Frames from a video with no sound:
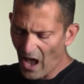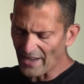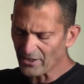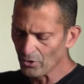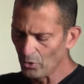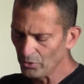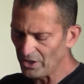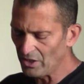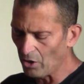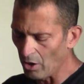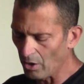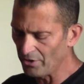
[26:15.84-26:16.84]
I can only
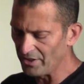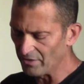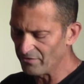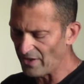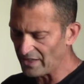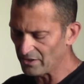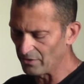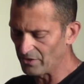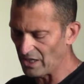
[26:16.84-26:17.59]
call the effect of